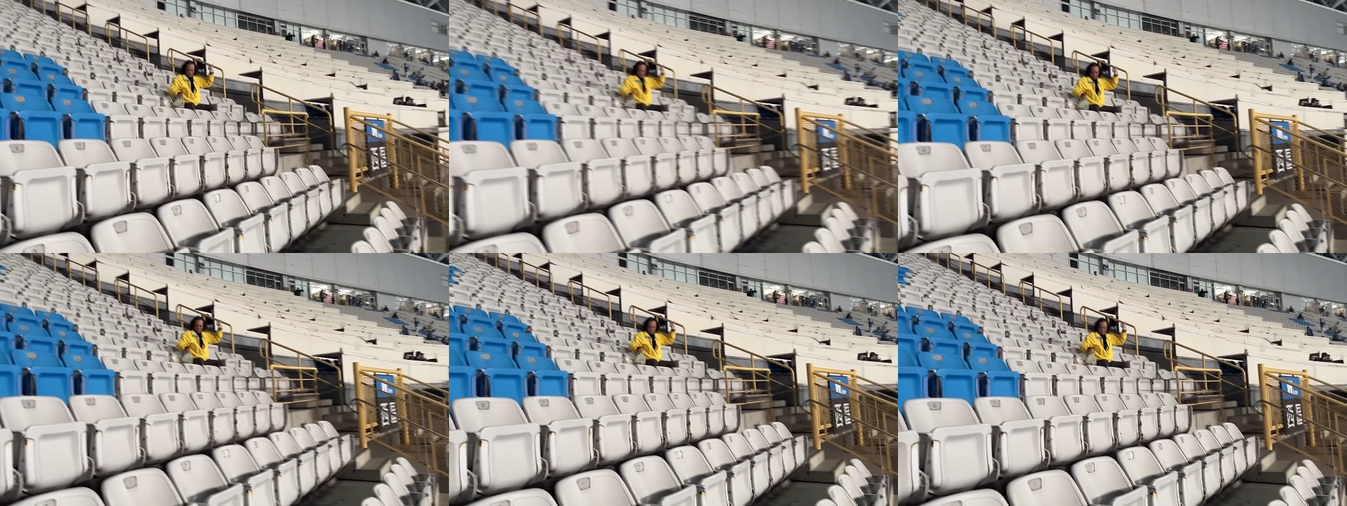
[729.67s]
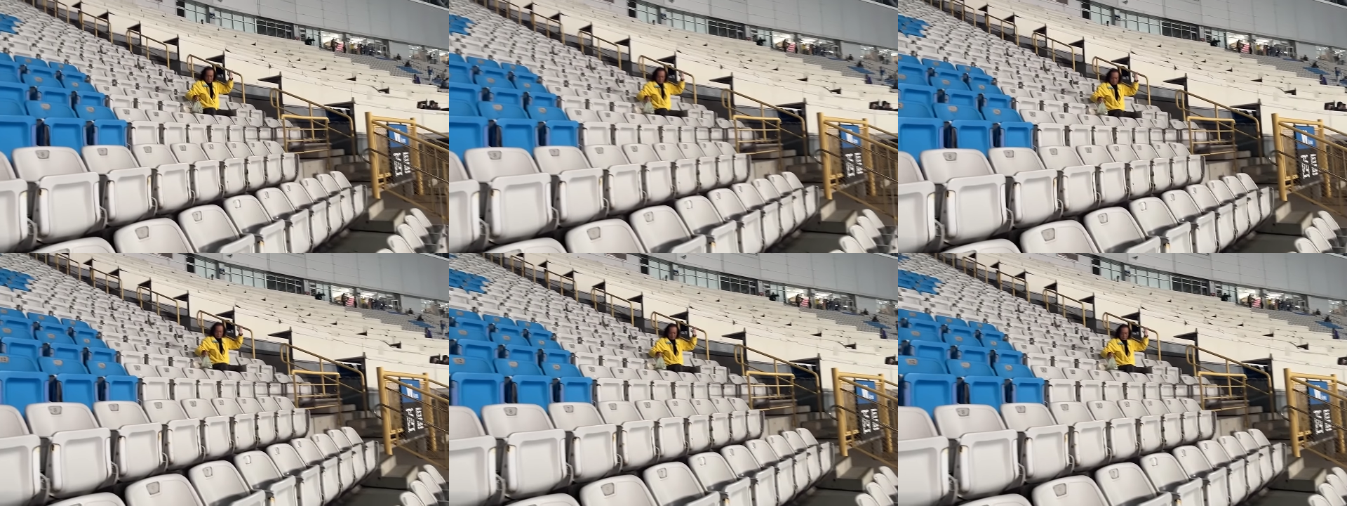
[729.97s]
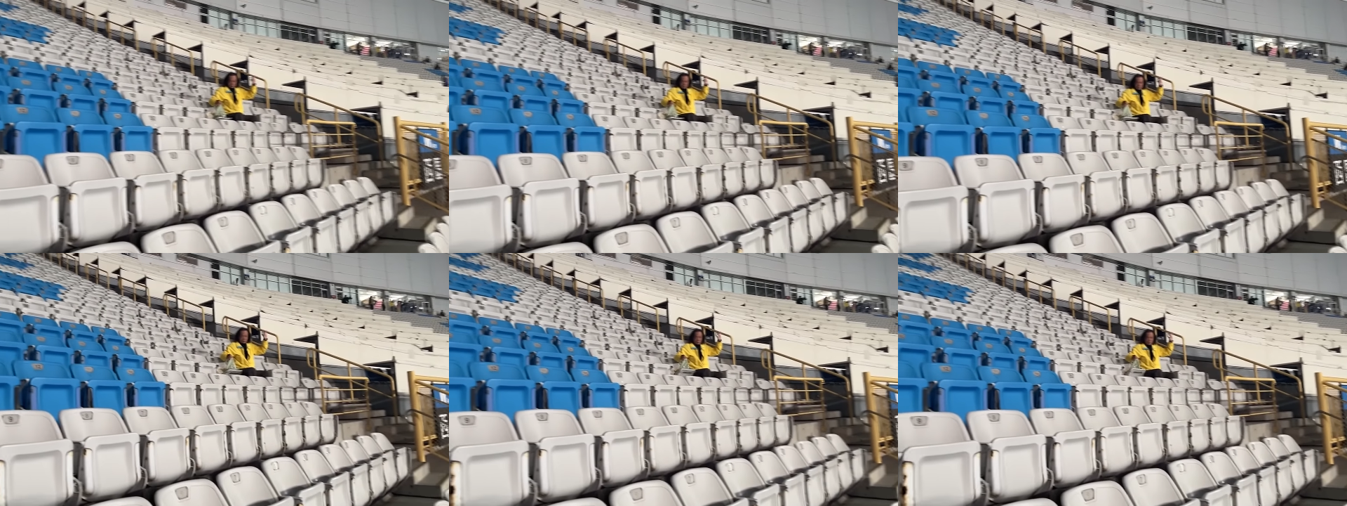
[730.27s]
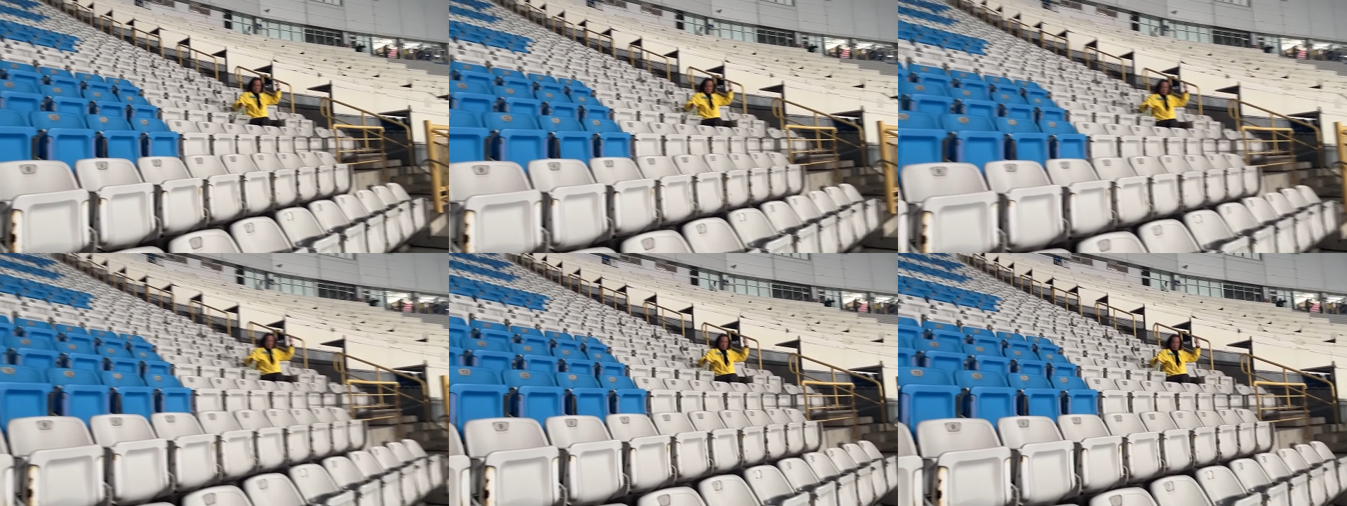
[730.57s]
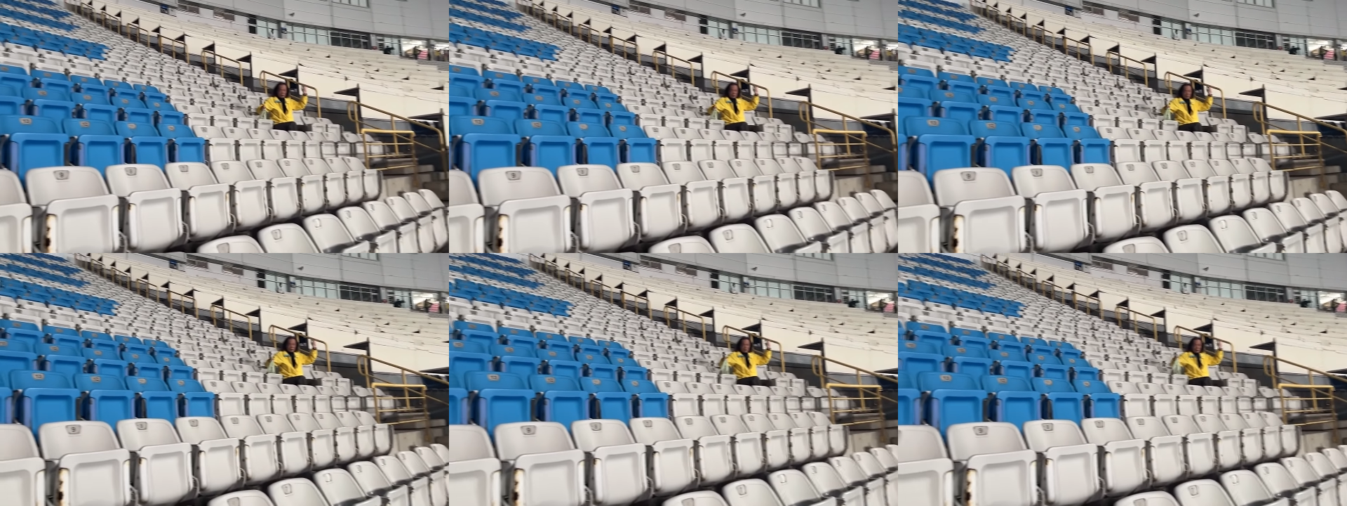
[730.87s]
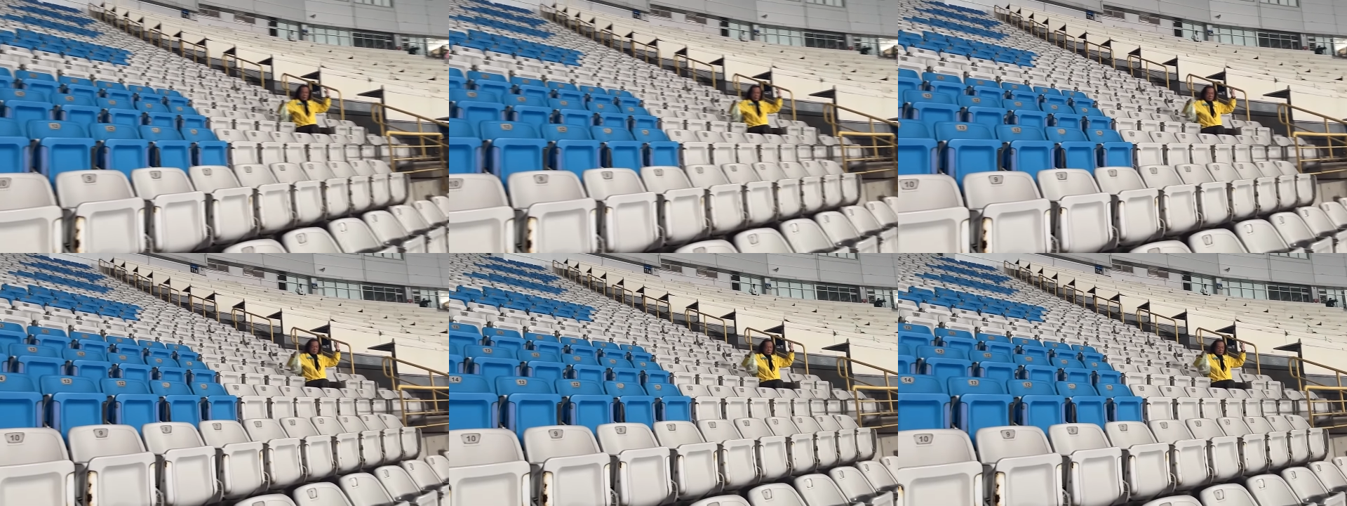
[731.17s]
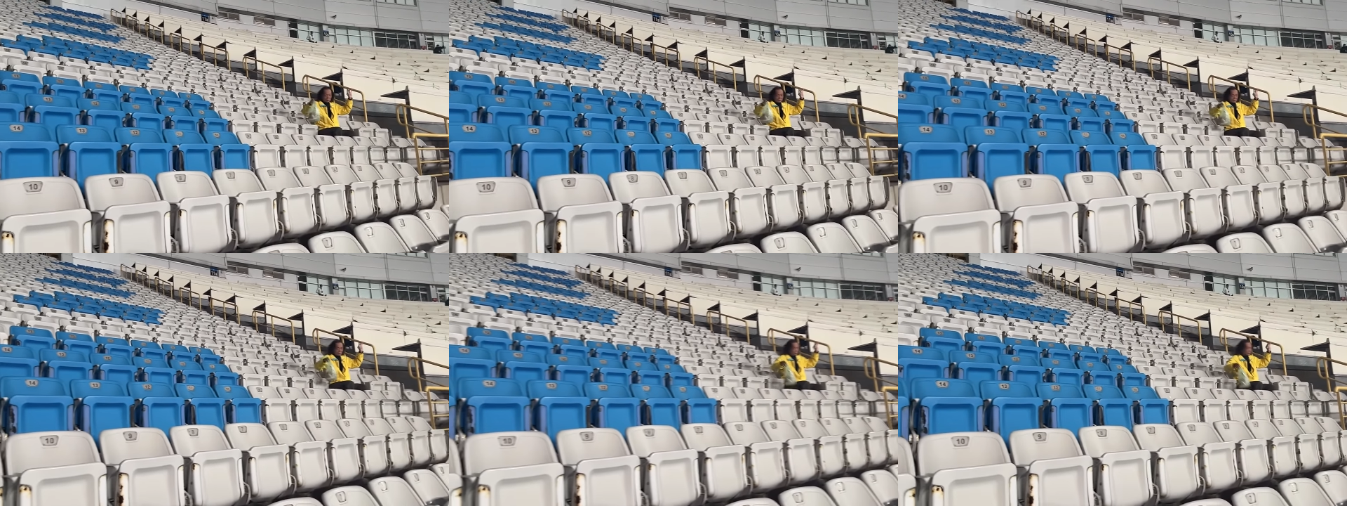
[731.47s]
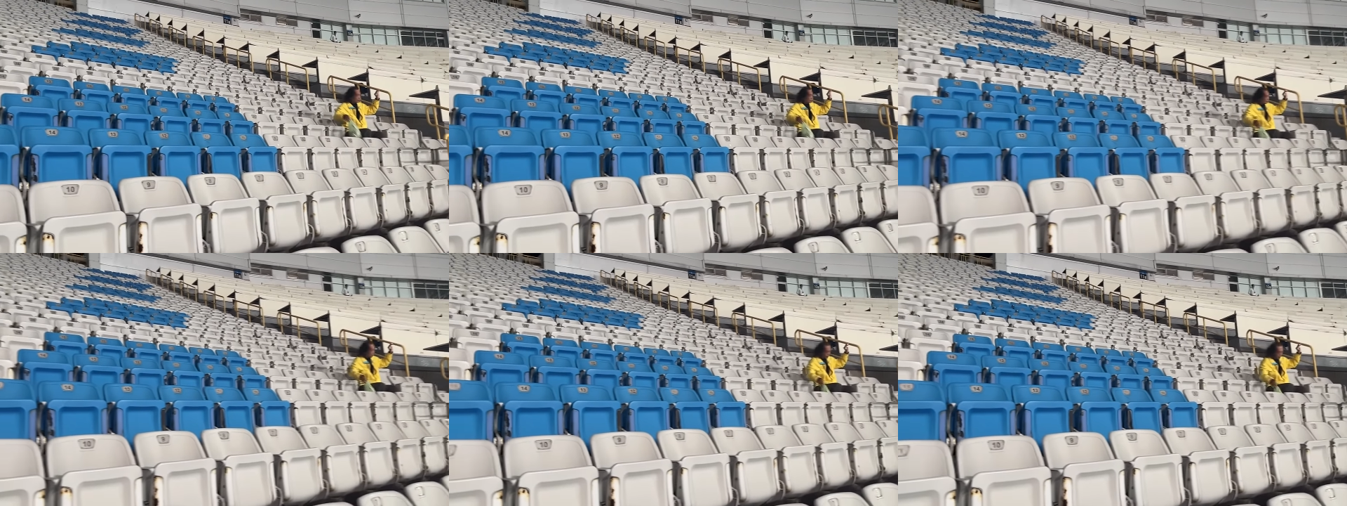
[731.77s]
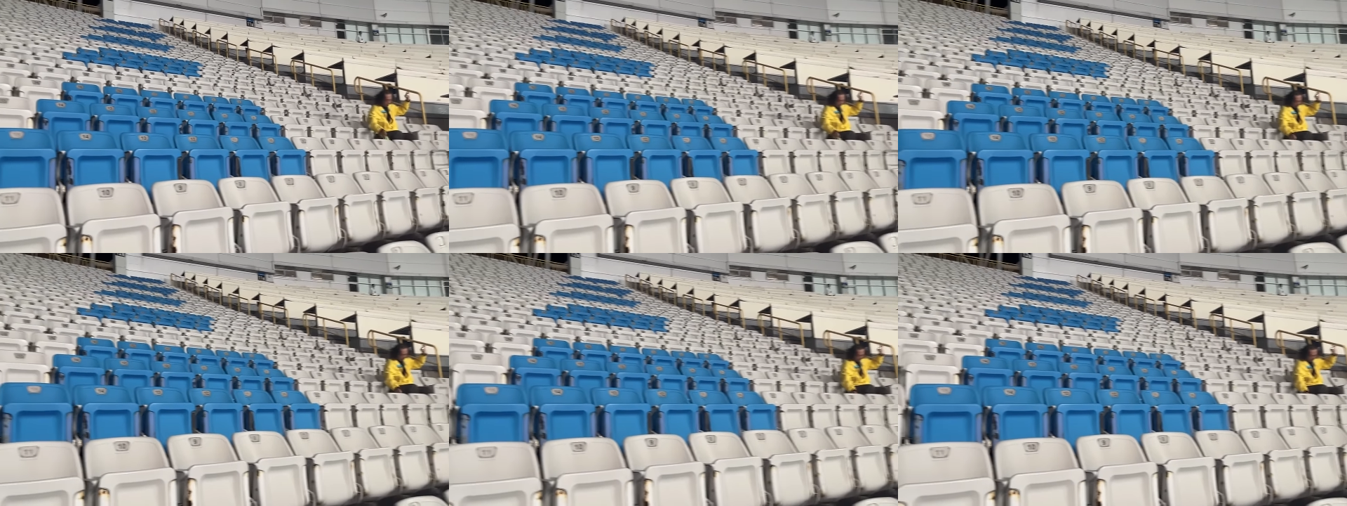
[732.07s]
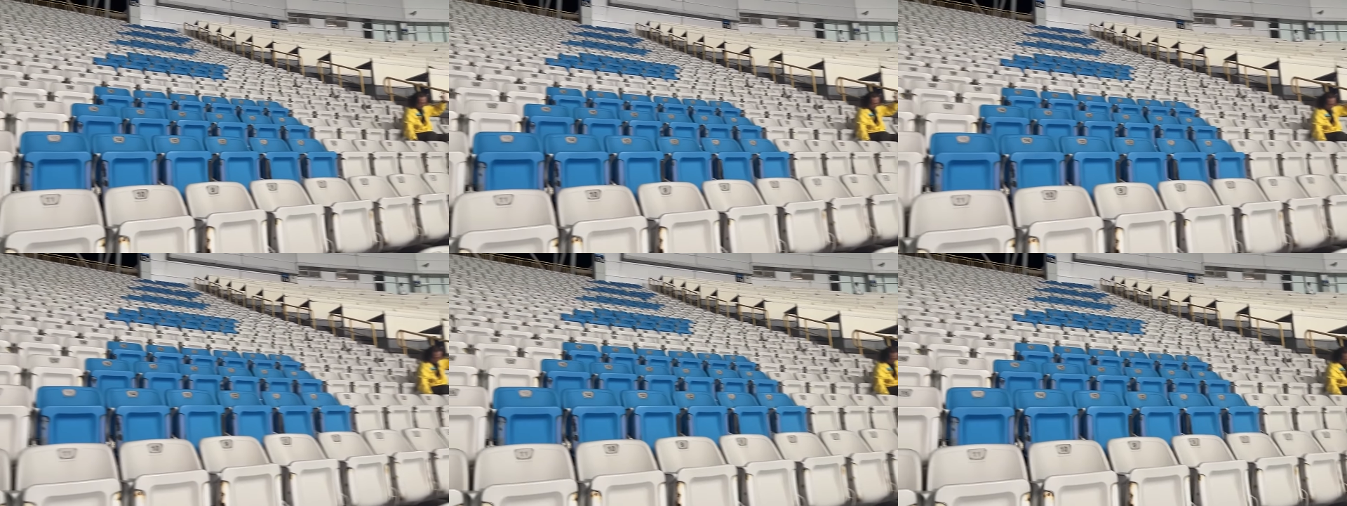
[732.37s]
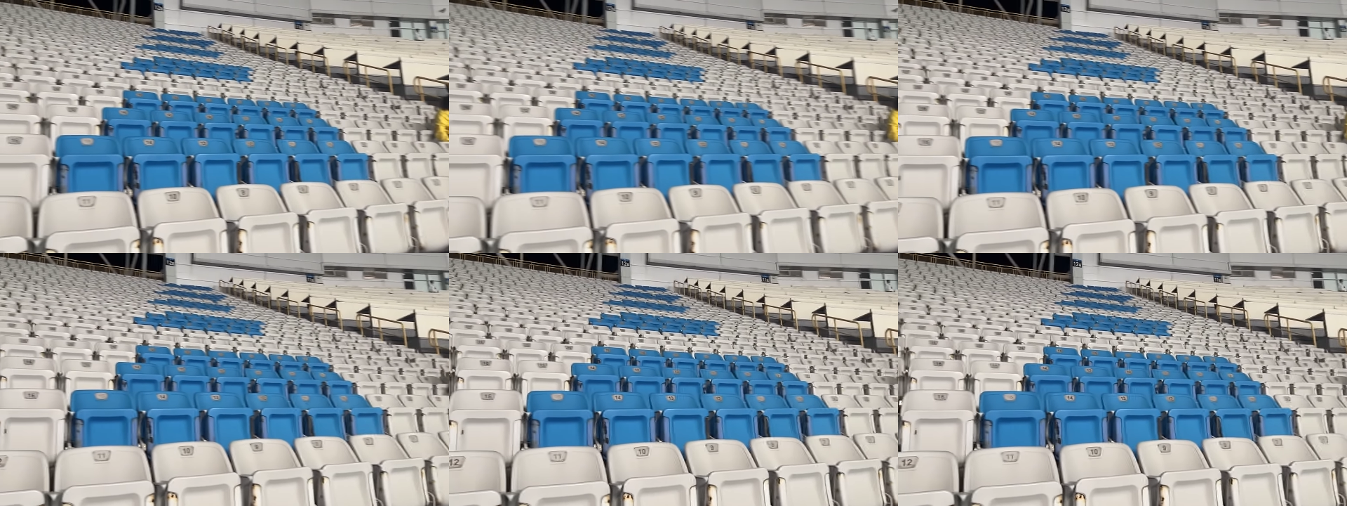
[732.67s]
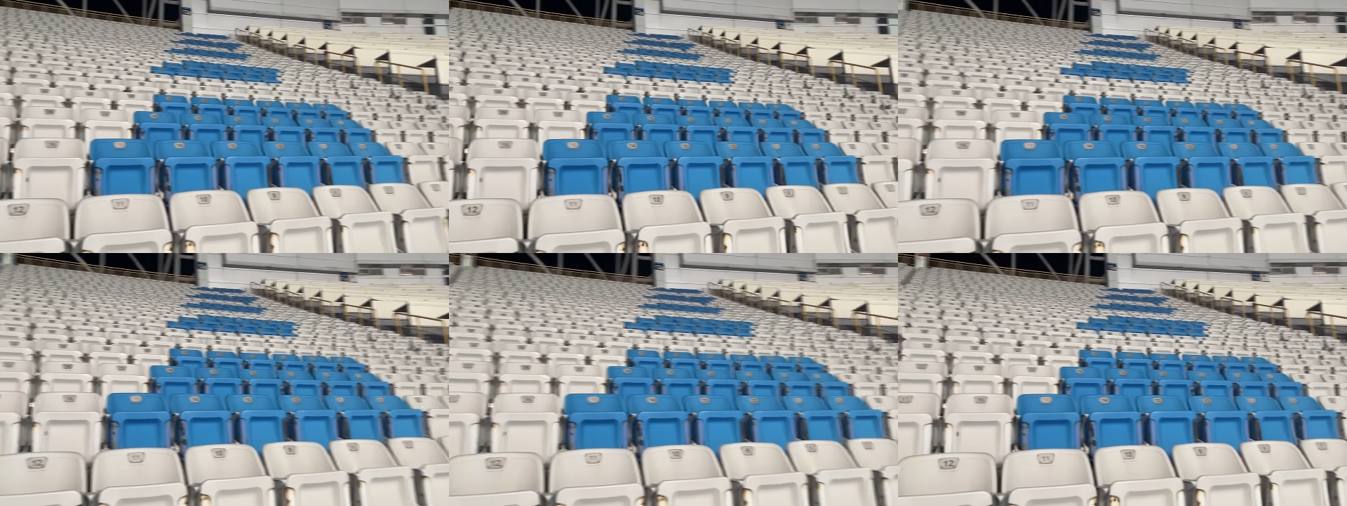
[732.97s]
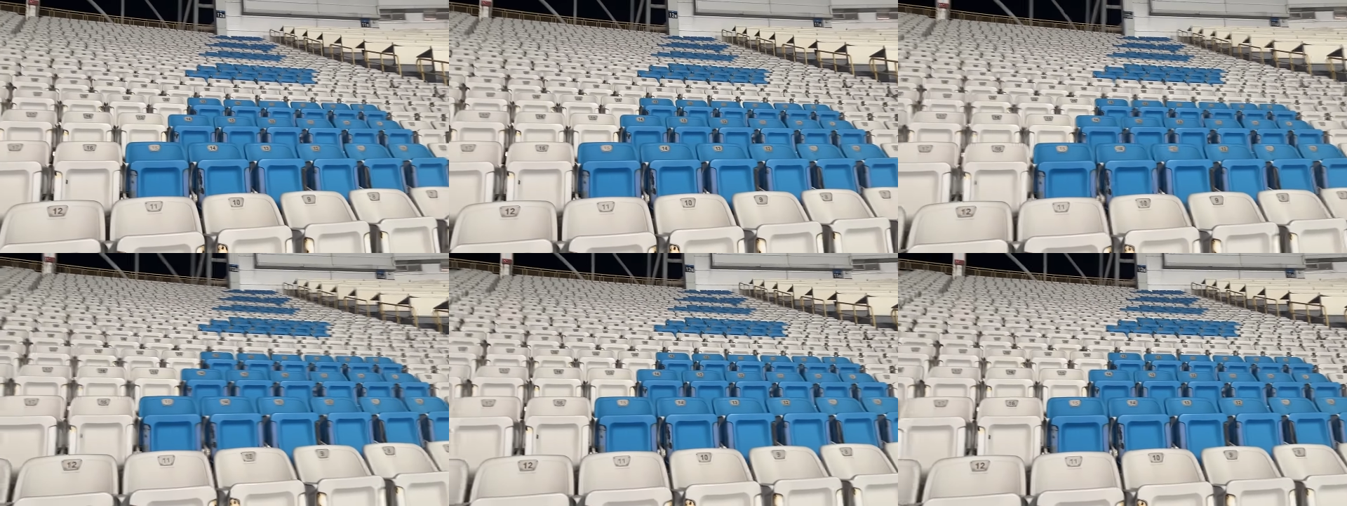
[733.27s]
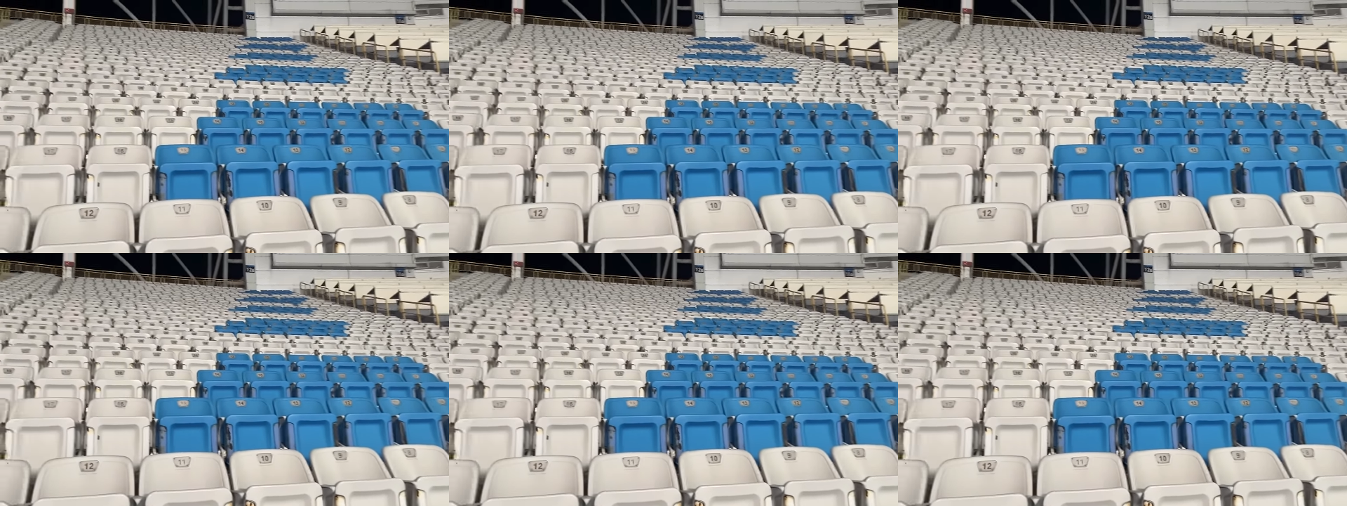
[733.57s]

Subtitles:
[unreadable: no face in view]